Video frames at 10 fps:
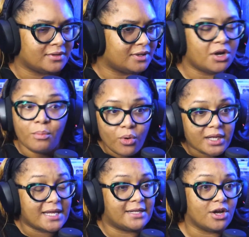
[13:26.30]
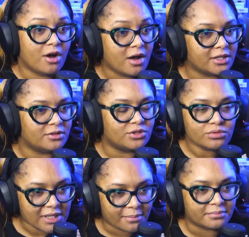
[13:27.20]
Come on then, dog. Do
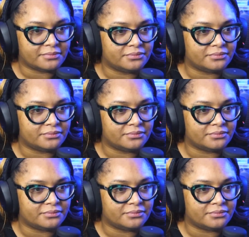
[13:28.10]
something.